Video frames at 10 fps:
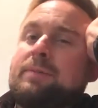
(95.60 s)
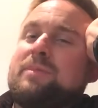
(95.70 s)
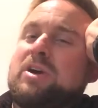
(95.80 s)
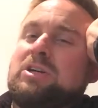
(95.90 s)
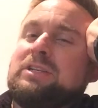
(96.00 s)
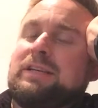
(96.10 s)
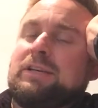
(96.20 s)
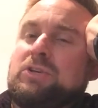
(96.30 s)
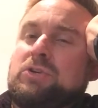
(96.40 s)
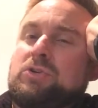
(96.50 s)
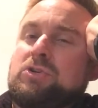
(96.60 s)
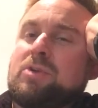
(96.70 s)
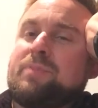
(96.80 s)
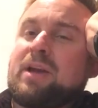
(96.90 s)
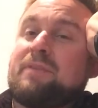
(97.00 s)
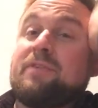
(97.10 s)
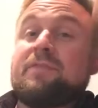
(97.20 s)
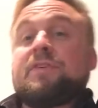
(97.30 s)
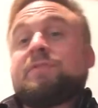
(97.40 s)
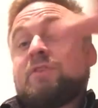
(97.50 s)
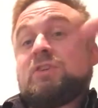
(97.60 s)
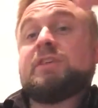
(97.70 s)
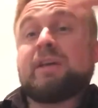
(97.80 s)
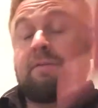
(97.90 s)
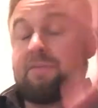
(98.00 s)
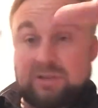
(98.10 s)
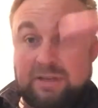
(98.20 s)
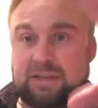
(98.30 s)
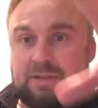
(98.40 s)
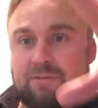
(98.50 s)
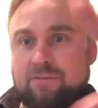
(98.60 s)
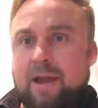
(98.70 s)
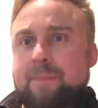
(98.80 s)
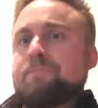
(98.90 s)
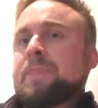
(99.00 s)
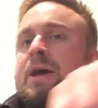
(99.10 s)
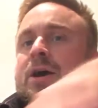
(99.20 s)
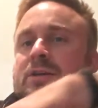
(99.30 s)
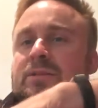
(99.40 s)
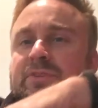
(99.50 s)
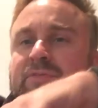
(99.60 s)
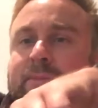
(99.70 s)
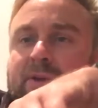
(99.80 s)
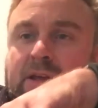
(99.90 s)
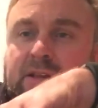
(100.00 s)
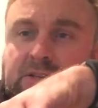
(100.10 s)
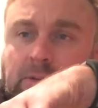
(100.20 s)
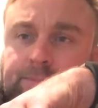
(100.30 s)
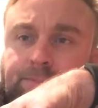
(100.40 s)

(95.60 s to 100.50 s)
Marketing, huge topic. First thing is the frame. So let's frame it like this.